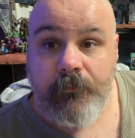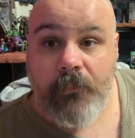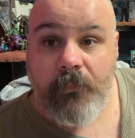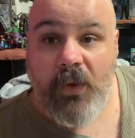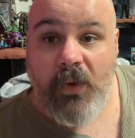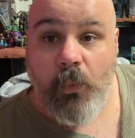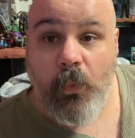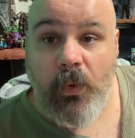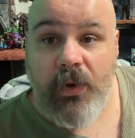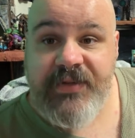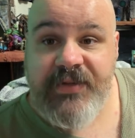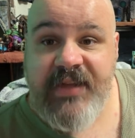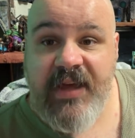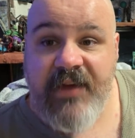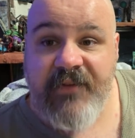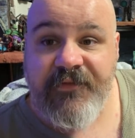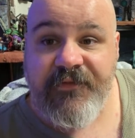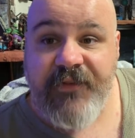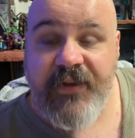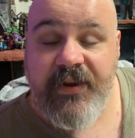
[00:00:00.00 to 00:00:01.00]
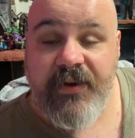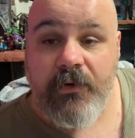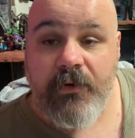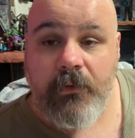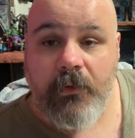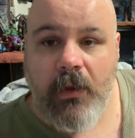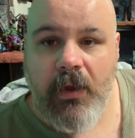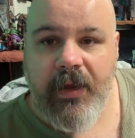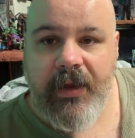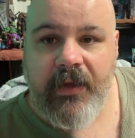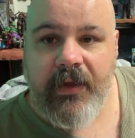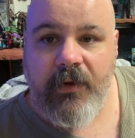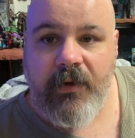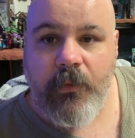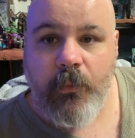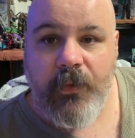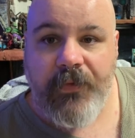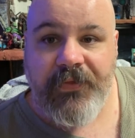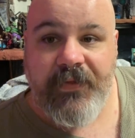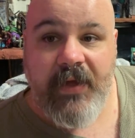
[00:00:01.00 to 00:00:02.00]
What is that figure like
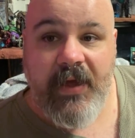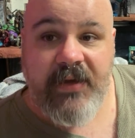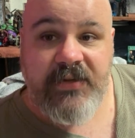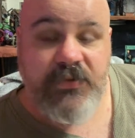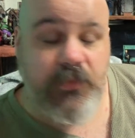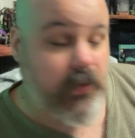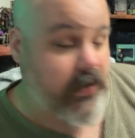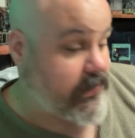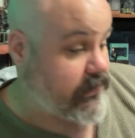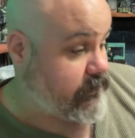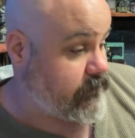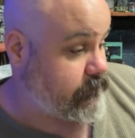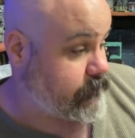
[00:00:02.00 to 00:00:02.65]
with the X-Wing?